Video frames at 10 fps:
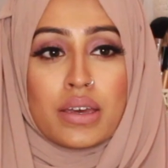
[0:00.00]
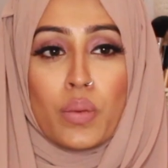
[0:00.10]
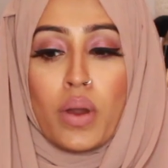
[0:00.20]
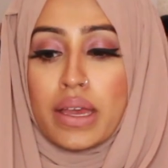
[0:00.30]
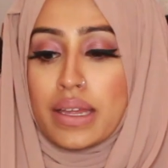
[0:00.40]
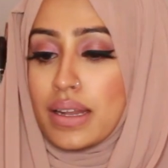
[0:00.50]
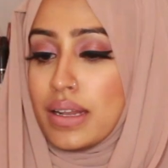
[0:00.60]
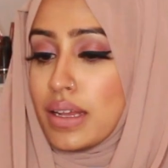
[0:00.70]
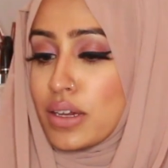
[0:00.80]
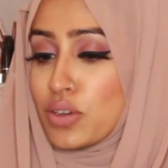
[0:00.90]
quite
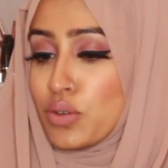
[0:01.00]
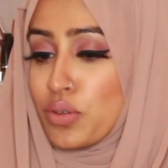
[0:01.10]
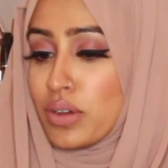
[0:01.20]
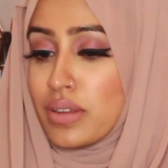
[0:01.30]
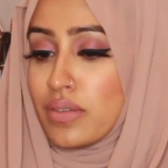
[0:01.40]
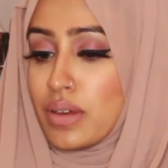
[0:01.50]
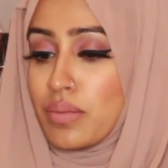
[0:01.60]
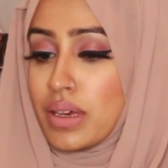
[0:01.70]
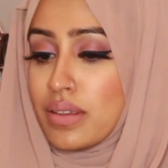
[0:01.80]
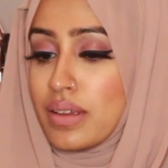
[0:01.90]
luxurious, if that
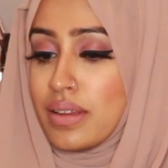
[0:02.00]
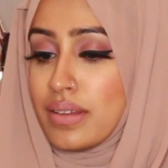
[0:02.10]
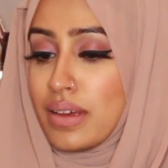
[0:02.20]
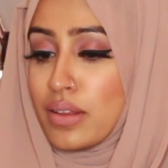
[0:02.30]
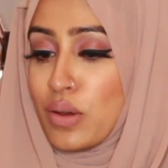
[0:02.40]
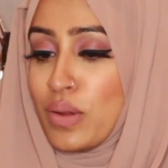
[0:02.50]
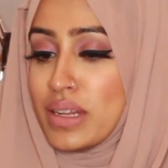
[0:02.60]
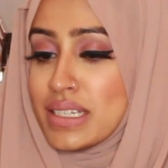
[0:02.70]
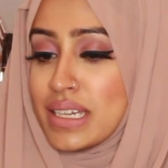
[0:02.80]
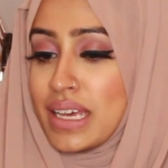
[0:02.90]
makes sense. Like the
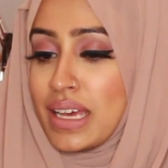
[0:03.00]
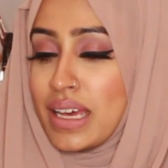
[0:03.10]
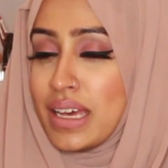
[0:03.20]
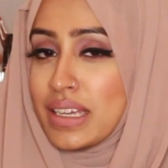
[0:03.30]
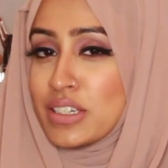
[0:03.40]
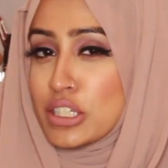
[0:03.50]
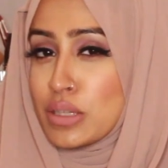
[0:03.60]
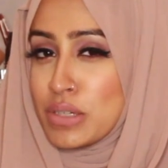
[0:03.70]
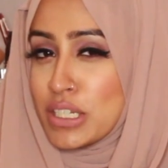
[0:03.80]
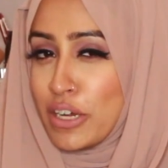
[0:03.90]
quality, just
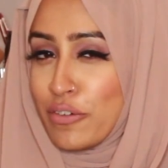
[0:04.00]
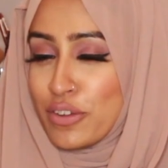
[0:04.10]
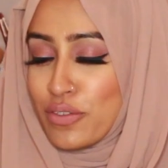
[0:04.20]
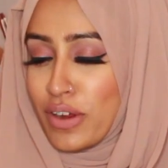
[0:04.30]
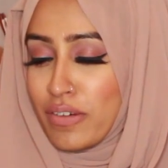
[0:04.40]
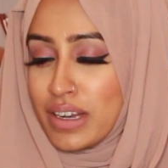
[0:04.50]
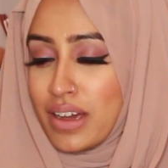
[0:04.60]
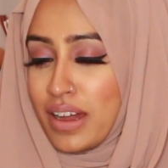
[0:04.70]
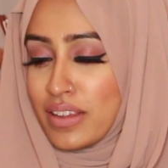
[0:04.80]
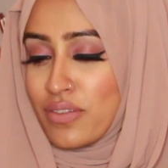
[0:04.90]
the material is very
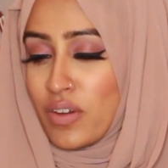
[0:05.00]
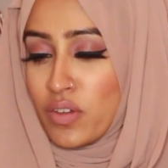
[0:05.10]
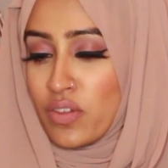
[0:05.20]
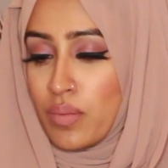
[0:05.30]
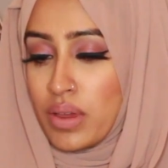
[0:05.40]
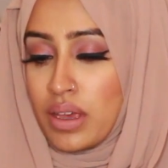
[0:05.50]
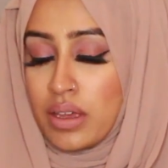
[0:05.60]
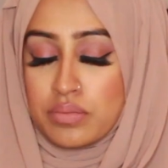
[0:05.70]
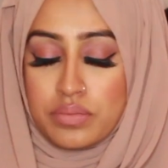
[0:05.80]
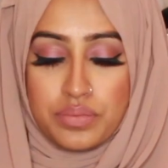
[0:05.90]
nice, very
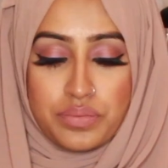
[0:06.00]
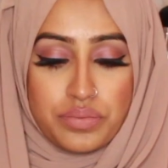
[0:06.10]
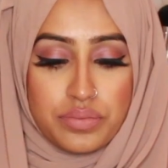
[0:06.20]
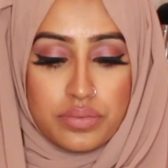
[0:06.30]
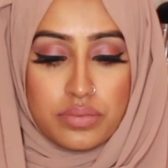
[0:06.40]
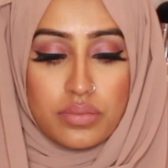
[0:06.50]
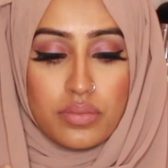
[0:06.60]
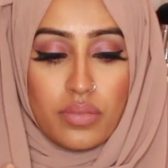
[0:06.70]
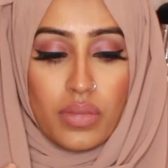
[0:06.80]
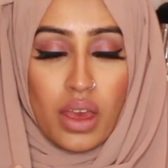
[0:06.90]
feminine.
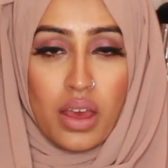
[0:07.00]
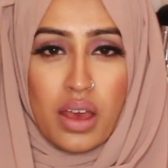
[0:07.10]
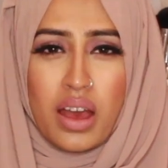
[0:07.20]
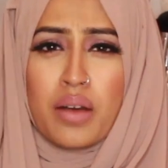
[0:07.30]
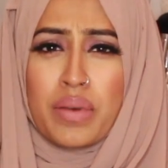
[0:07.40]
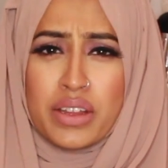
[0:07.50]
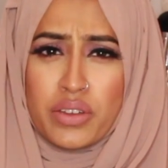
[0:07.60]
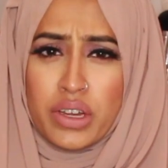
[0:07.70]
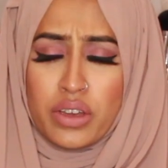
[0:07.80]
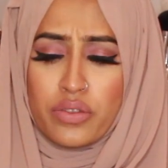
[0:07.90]
And it's
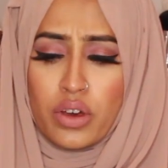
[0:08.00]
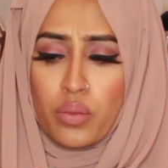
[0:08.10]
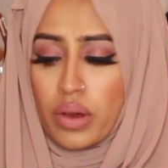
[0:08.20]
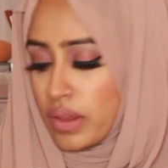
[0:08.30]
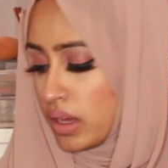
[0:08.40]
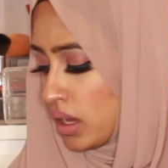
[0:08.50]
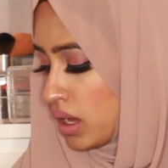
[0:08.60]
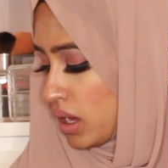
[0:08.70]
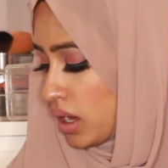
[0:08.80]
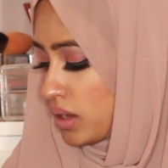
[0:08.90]
really good for hot weather.
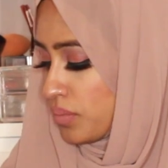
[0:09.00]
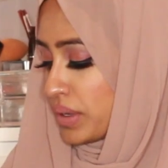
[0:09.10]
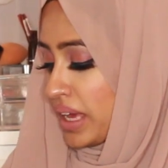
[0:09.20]
But